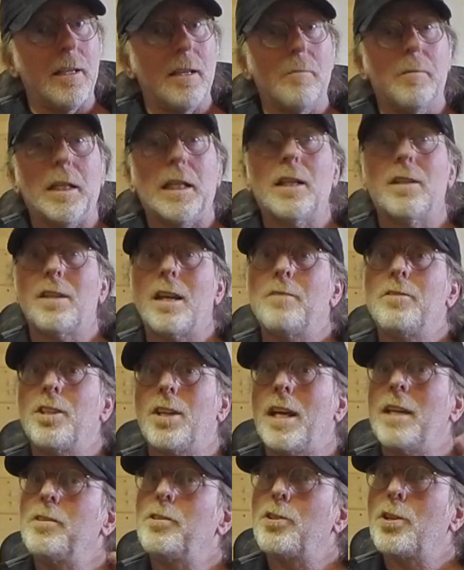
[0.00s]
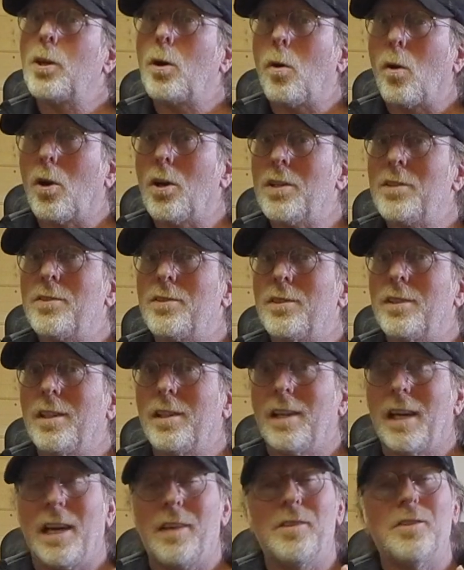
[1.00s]
Because I changed the chords
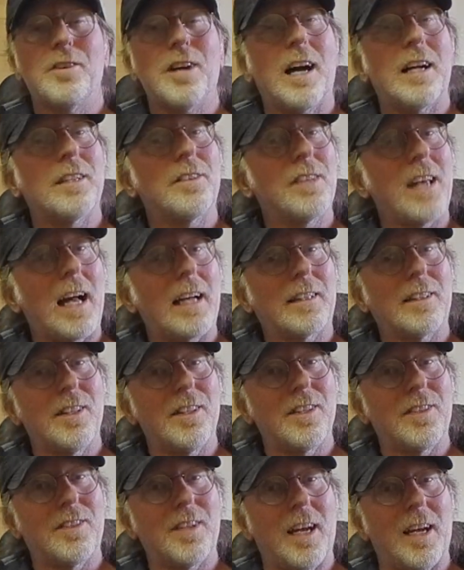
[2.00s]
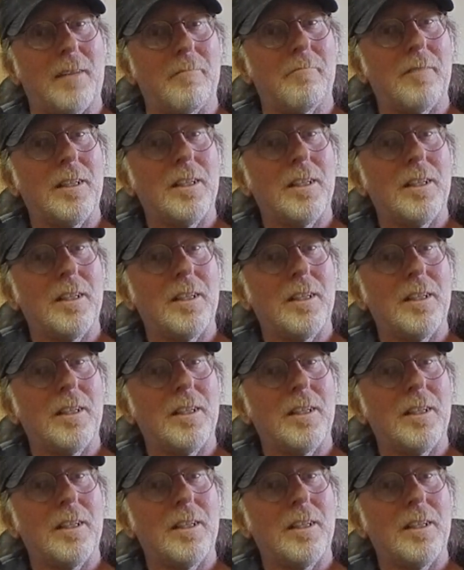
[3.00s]
and they're not exactly the same.